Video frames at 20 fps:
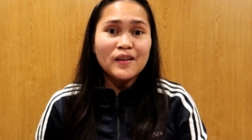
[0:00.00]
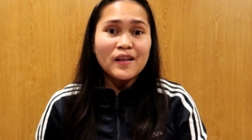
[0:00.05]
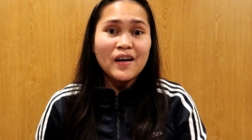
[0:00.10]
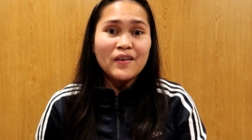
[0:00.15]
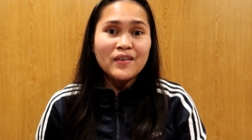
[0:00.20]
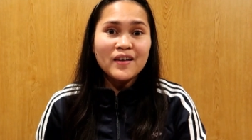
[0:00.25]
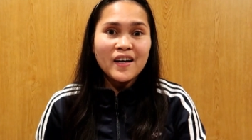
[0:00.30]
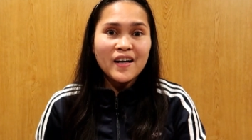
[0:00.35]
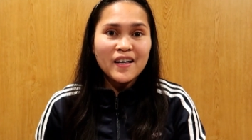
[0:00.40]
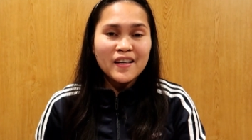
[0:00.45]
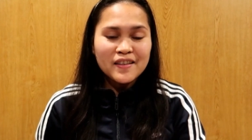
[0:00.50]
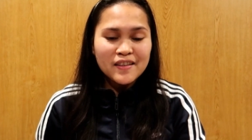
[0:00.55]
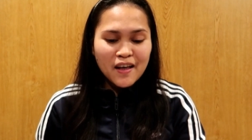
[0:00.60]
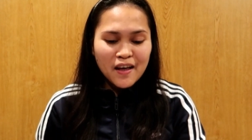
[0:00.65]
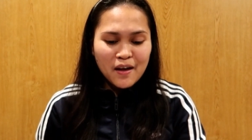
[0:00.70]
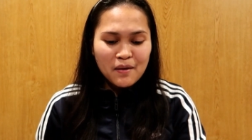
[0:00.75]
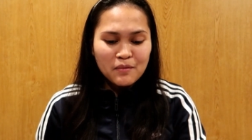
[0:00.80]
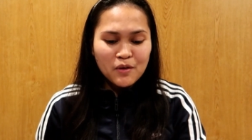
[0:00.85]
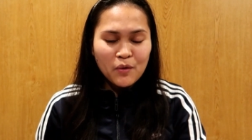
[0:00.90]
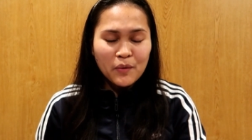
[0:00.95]
So now, guys,
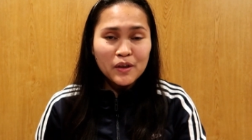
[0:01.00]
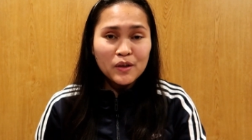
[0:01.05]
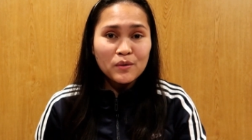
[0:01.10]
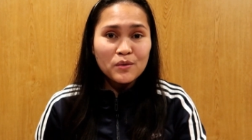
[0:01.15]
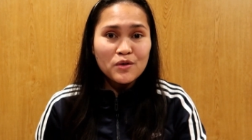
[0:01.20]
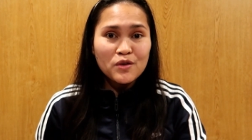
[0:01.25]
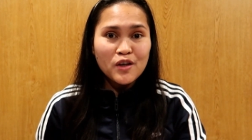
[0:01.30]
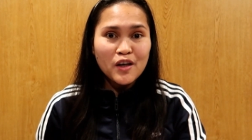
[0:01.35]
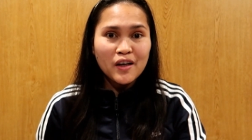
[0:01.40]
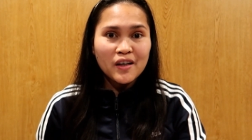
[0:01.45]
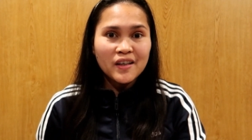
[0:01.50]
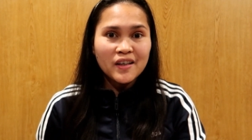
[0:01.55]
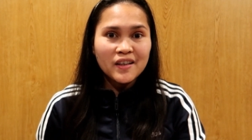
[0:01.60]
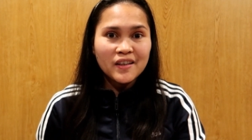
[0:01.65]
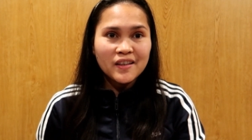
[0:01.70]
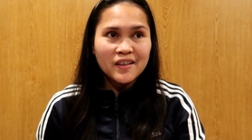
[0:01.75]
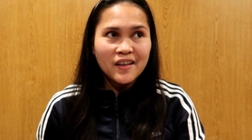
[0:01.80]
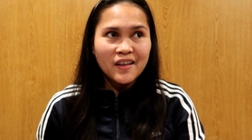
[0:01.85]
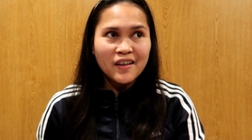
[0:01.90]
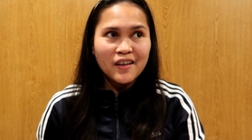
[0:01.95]
I am going to
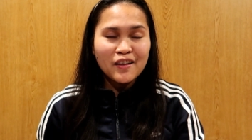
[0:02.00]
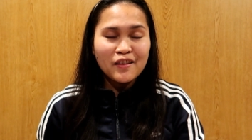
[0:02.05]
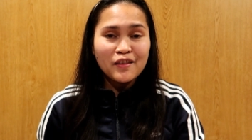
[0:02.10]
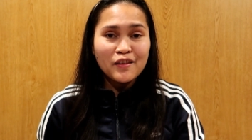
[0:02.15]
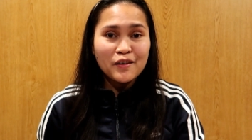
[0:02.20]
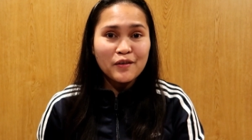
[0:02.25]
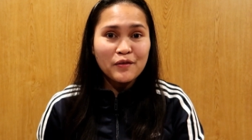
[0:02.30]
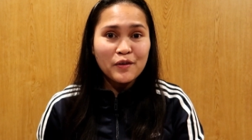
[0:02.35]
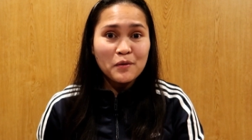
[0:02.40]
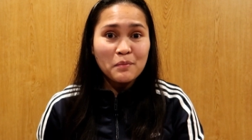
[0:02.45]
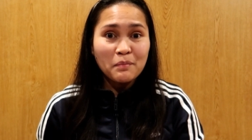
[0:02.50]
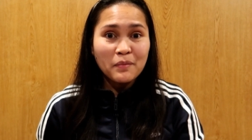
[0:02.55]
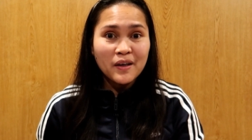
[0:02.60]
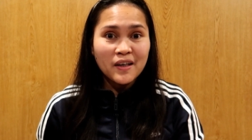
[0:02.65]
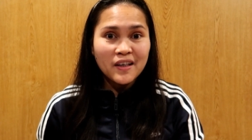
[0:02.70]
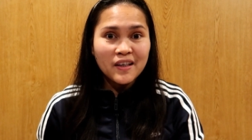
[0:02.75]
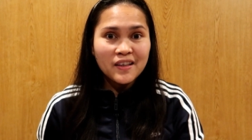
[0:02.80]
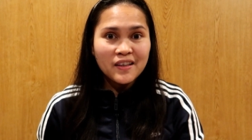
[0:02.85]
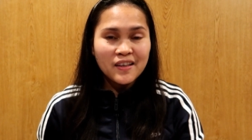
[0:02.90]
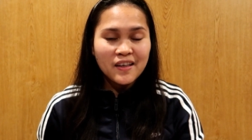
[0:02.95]
share the interview
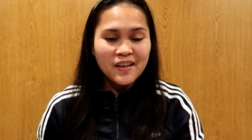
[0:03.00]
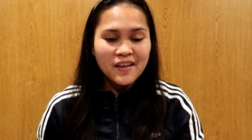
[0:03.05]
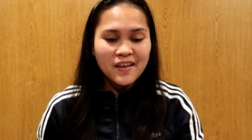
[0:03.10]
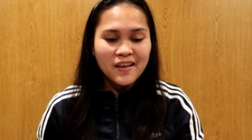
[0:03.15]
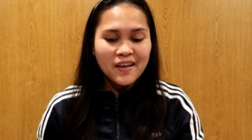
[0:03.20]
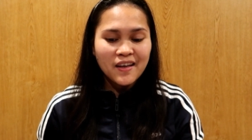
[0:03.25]
part.